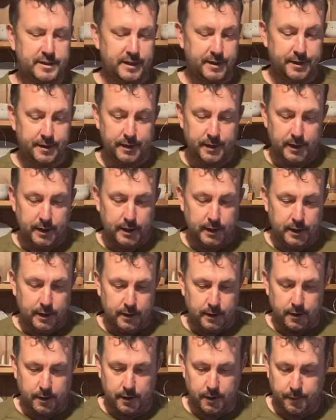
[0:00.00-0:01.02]
in,
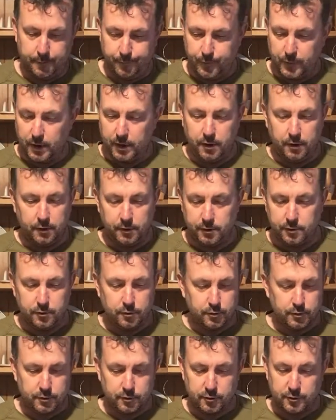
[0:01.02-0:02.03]
and you can do
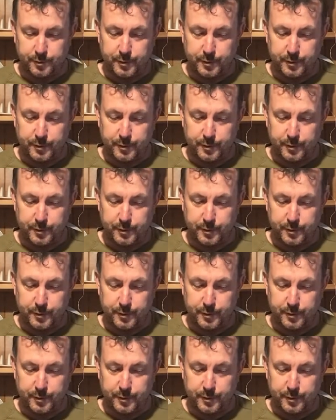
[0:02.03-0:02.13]
all sorts.